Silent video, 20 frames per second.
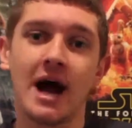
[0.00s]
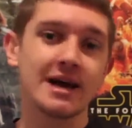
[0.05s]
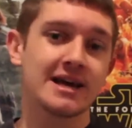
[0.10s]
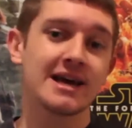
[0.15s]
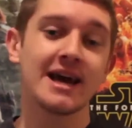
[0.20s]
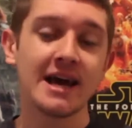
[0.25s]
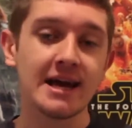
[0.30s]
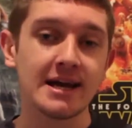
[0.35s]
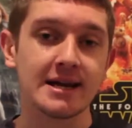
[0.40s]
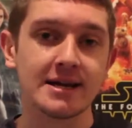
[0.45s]
a
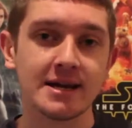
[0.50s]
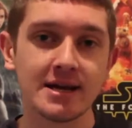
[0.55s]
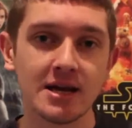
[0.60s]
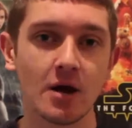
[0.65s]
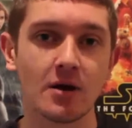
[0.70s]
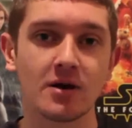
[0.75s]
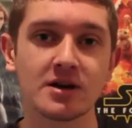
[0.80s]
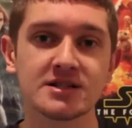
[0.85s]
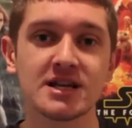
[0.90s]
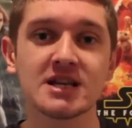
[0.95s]
kid, you
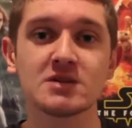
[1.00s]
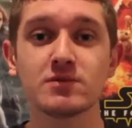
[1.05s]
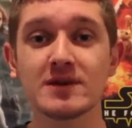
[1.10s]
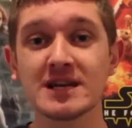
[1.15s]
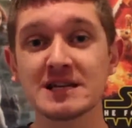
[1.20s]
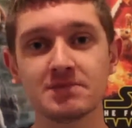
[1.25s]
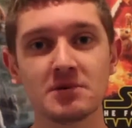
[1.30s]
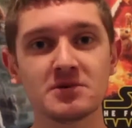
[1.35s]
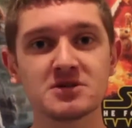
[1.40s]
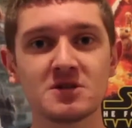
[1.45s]
know, because that's what
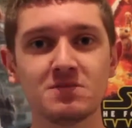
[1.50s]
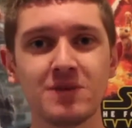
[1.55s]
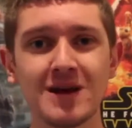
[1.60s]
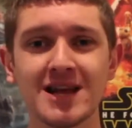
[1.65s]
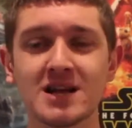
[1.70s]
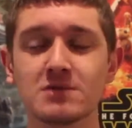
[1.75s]
he's supposed to be.